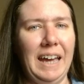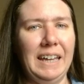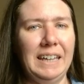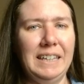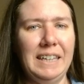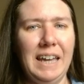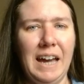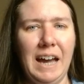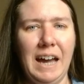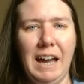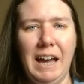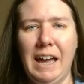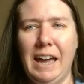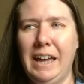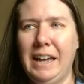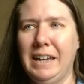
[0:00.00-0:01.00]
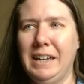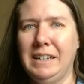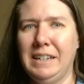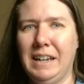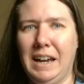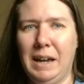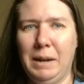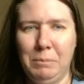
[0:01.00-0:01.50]
Yeah, and
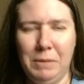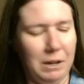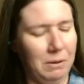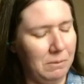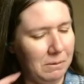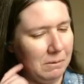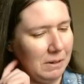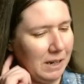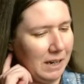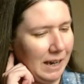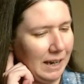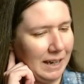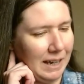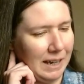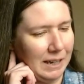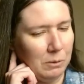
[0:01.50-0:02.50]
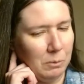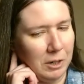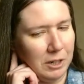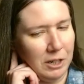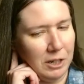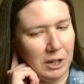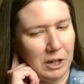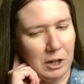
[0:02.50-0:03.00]
I kind of
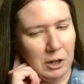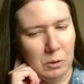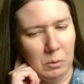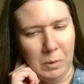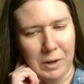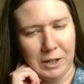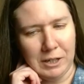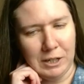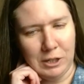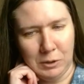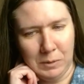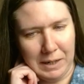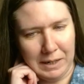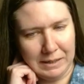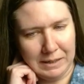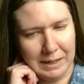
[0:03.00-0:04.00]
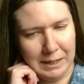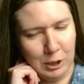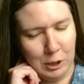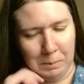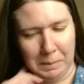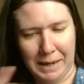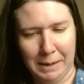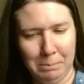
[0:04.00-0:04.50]
want to go, where did you guys get
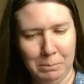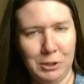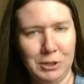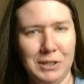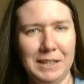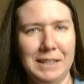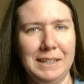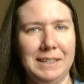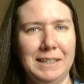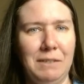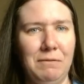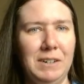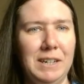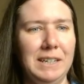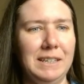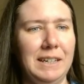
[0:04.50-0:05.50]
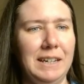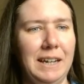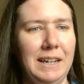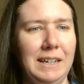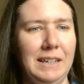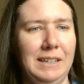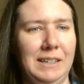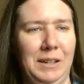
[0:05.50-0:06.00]
your papers in the 70s and
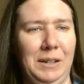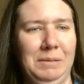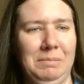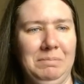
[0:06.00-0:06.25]
80s?